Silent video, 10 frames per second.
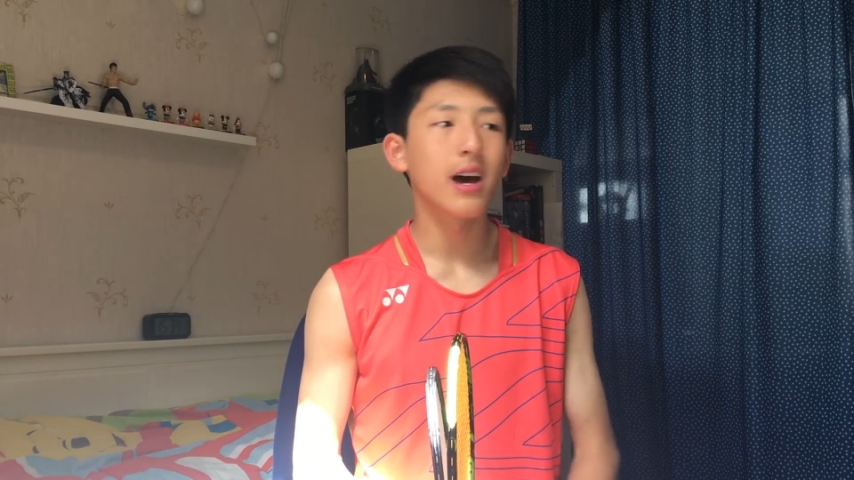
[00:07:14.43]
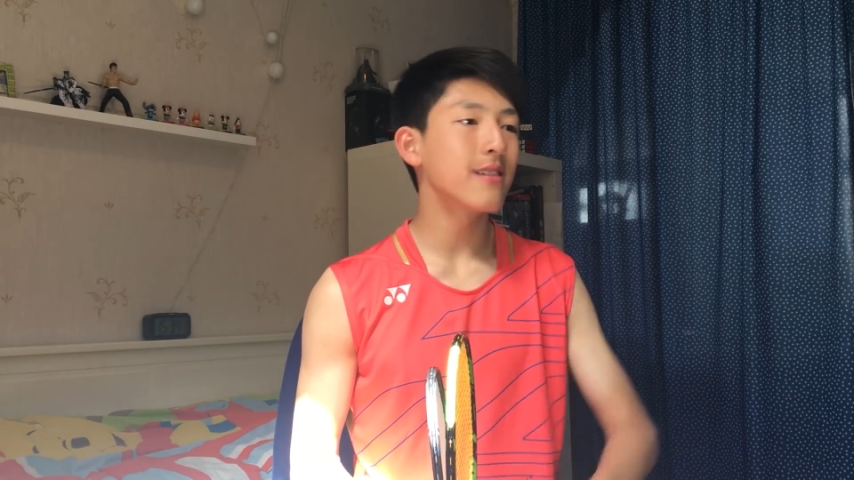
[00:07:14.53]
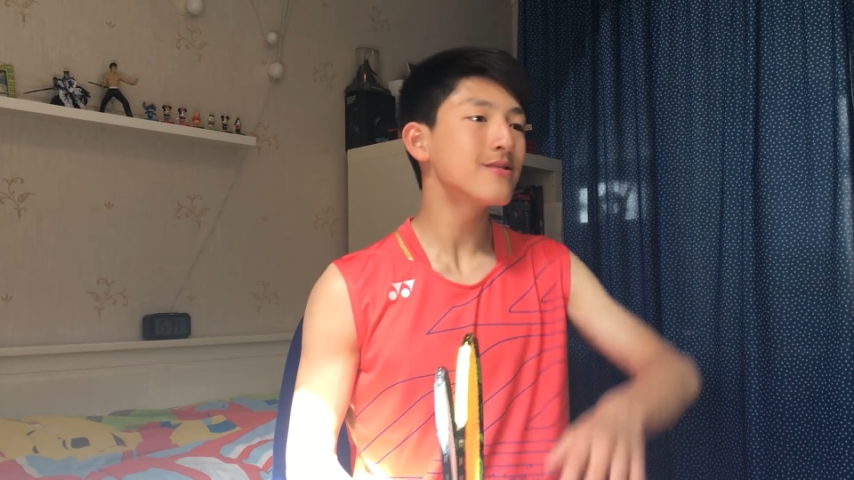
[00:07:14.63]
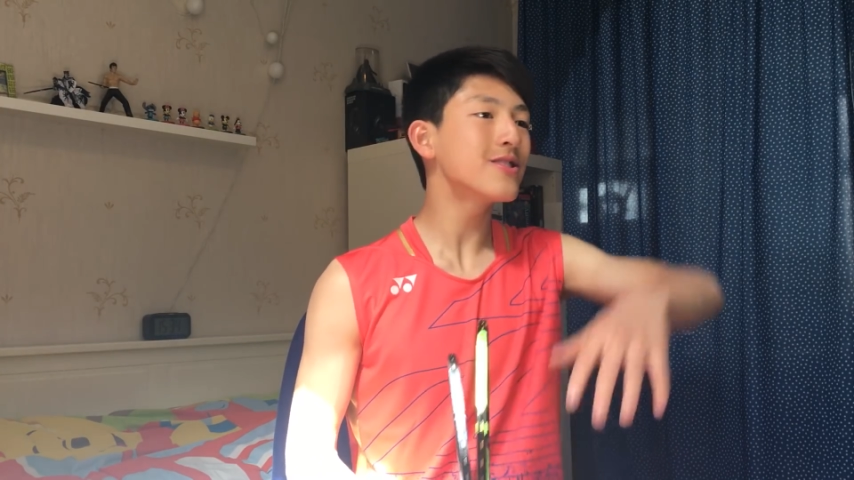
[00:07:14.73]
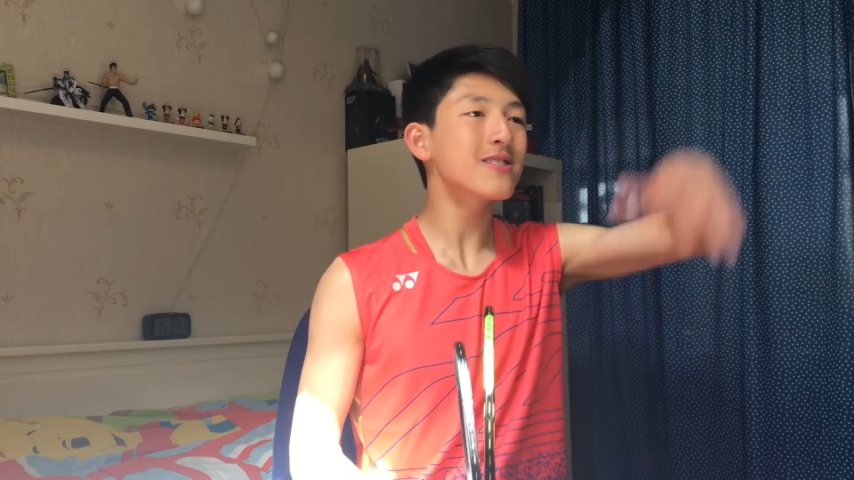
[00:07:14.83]

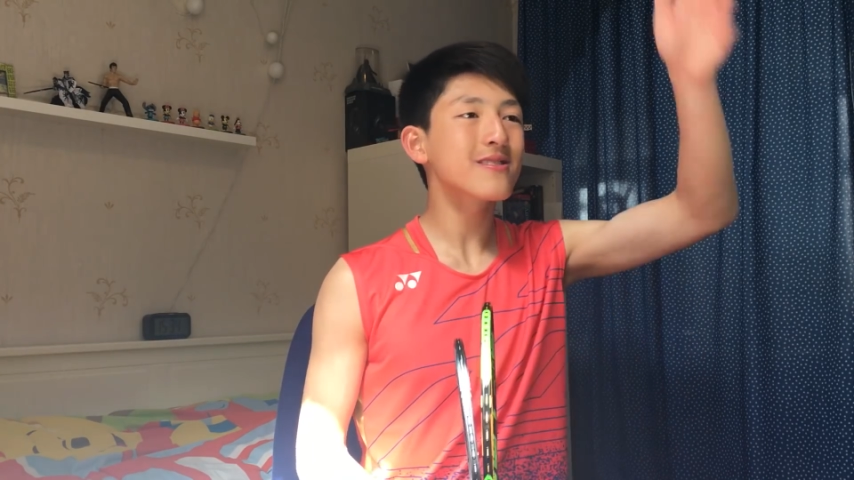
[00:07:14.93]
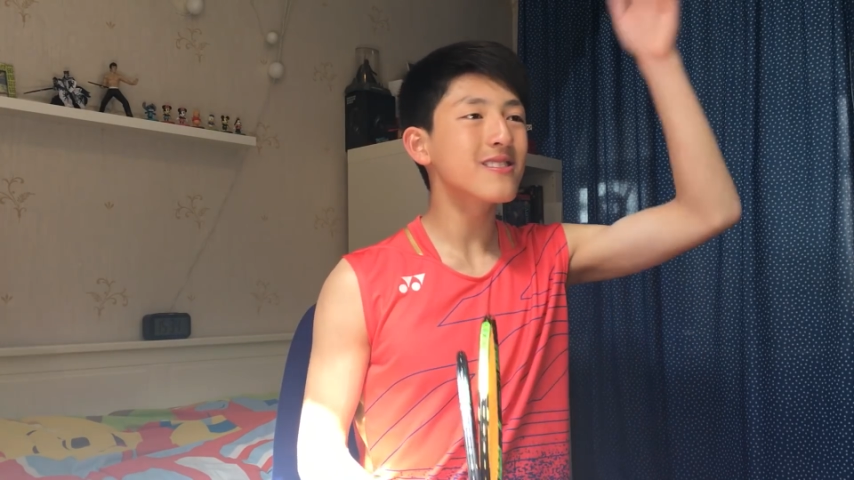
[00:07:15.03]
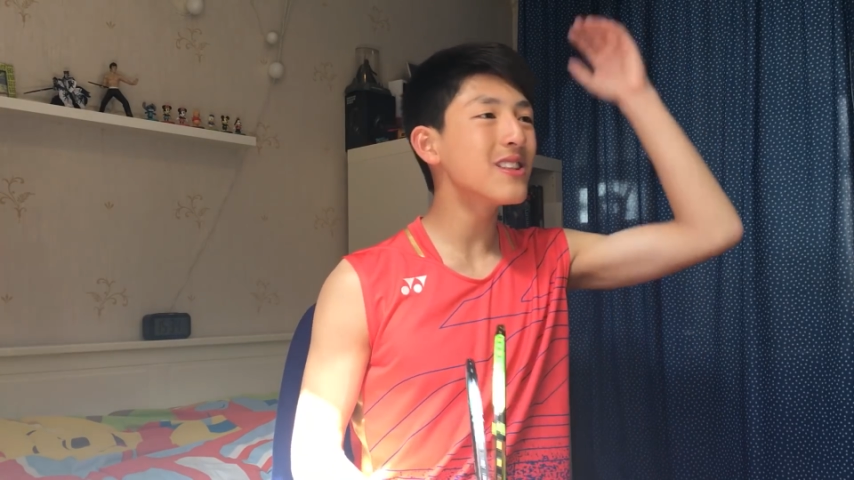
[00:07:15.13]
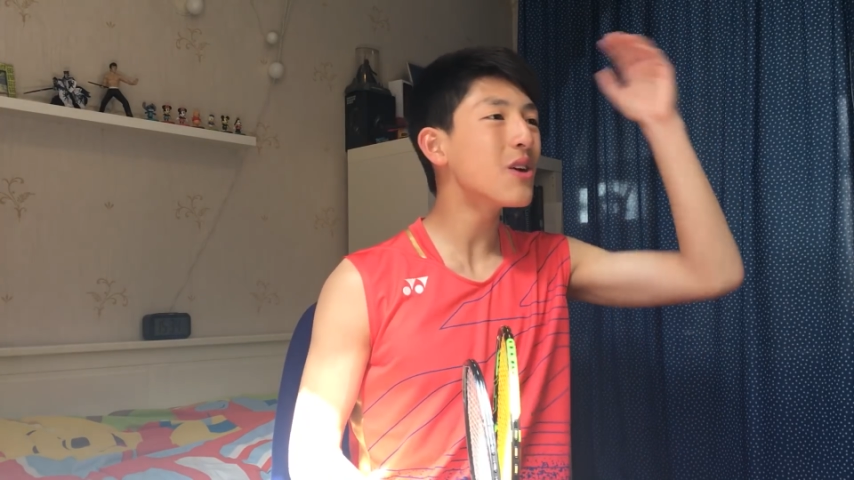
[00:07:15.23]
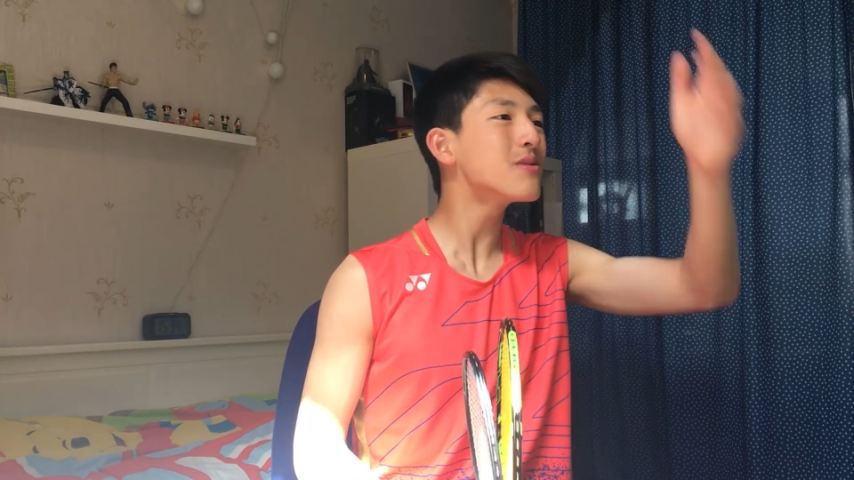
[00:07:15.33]
and just
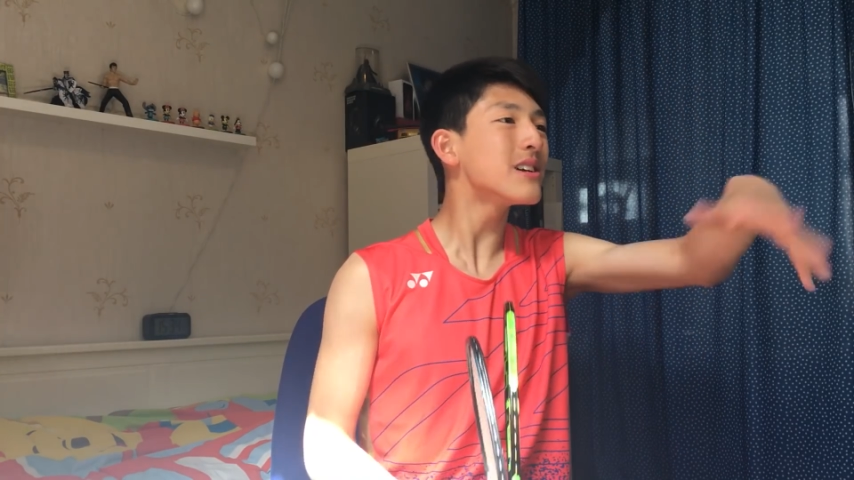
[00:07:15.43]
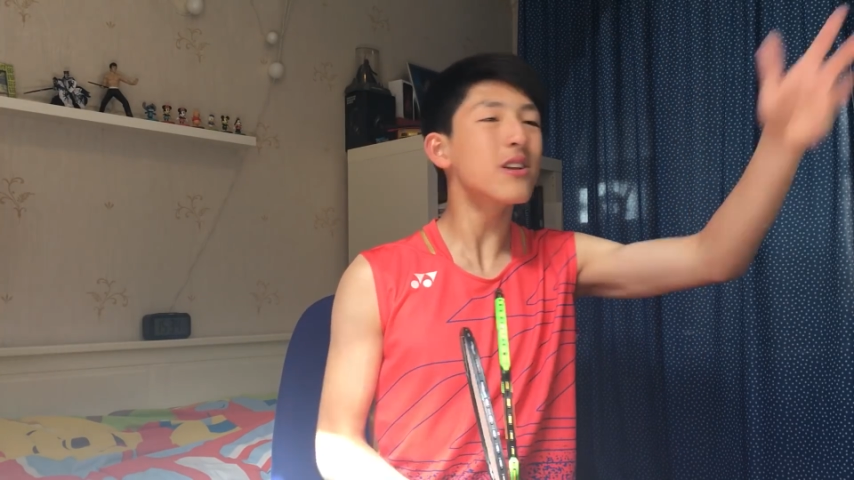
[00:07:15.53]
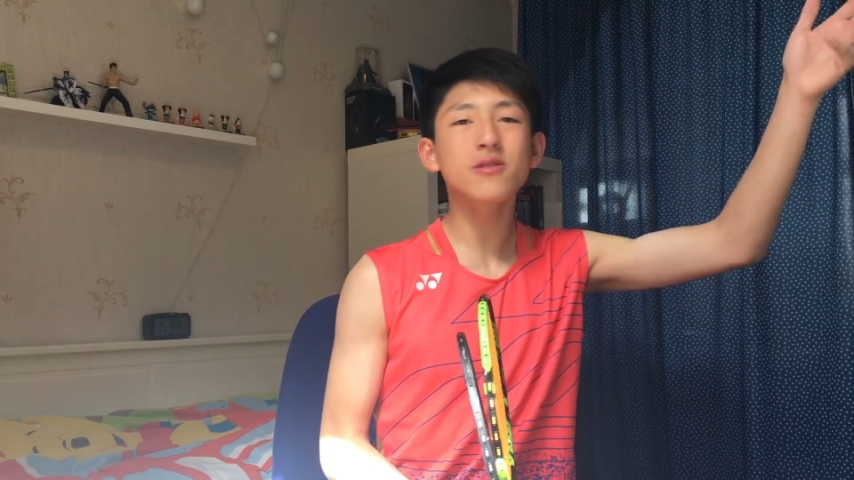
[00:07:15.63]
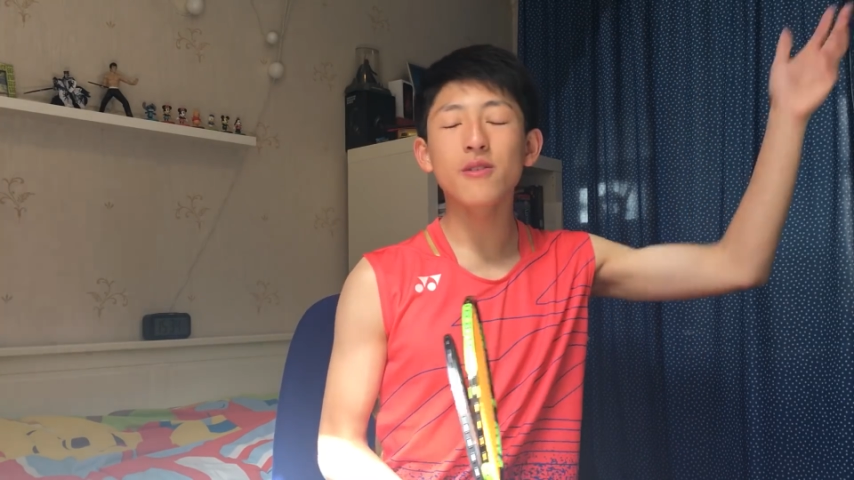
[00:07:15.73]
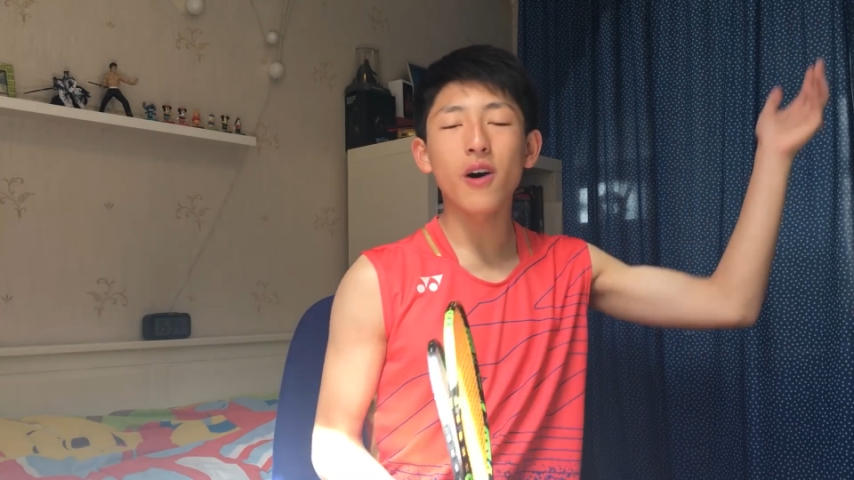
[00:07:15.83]
loads and
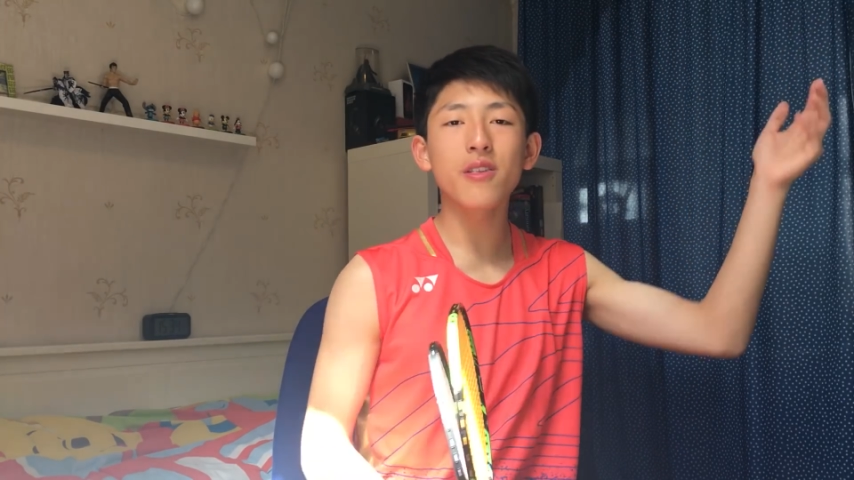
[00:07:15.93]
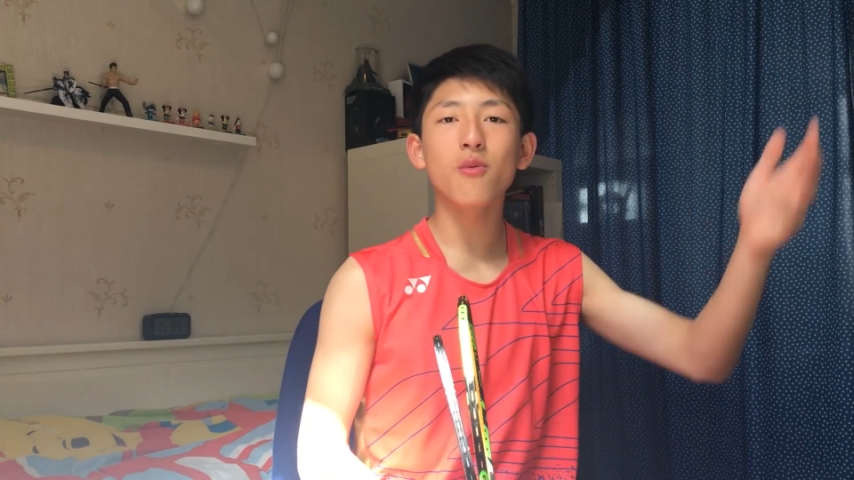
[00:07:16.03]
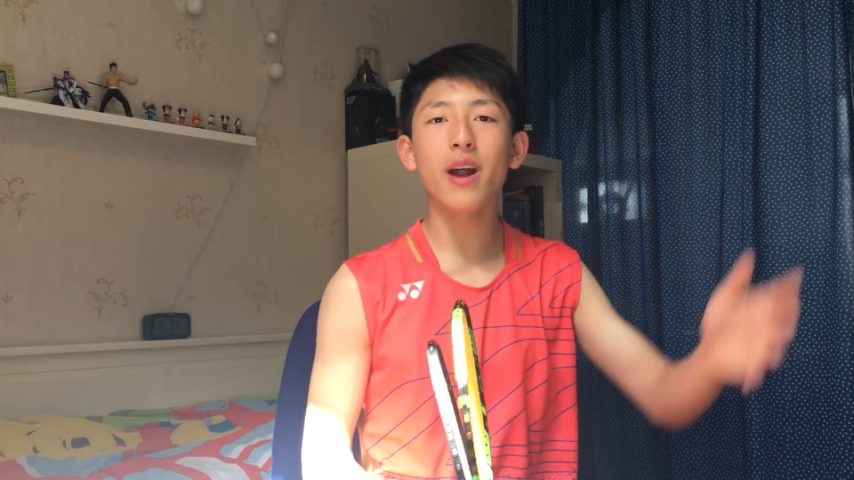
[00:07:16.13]
loads of other